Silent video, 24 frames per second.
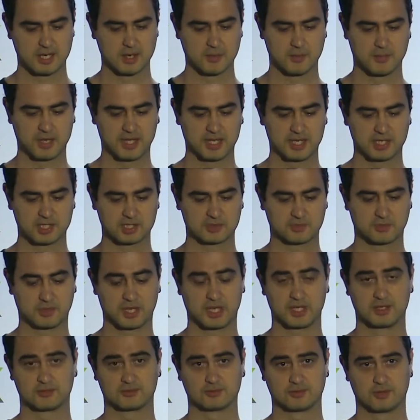managed
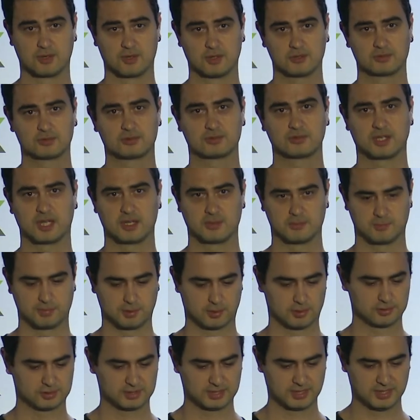by roles and
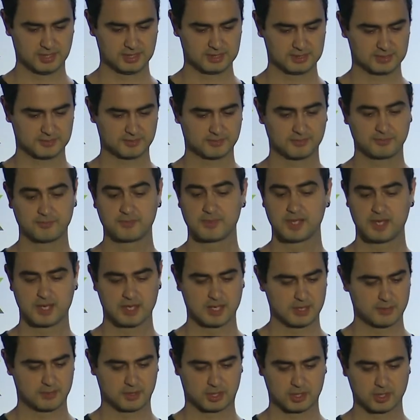policies.
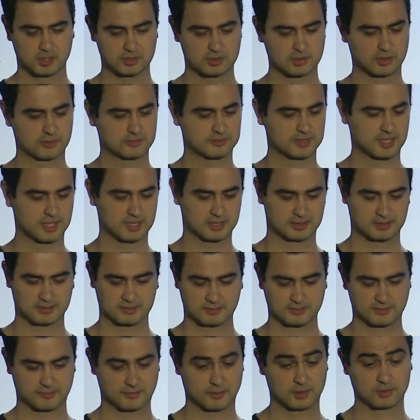Because of that,
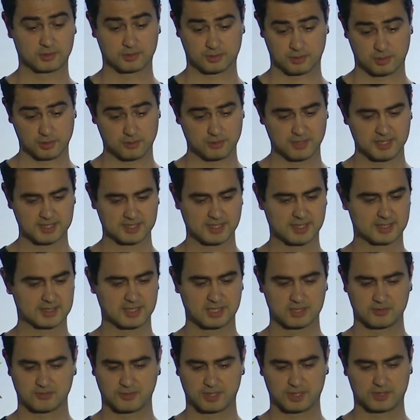for the role-based
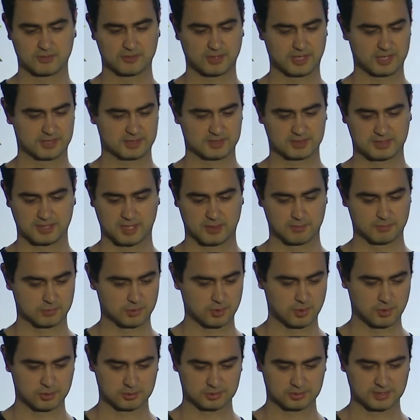access, we create some
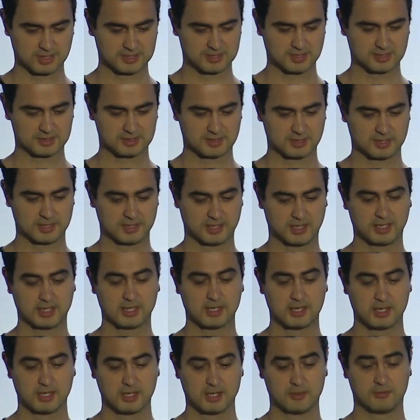roles necessary.
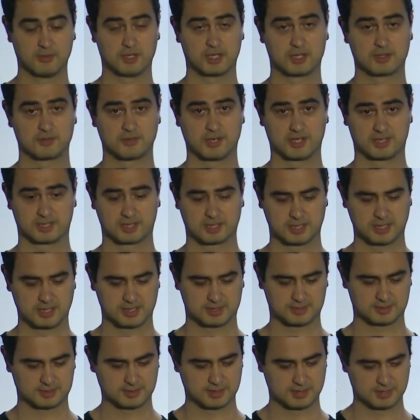We create
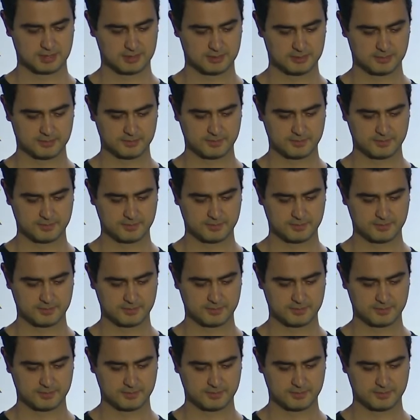cluster.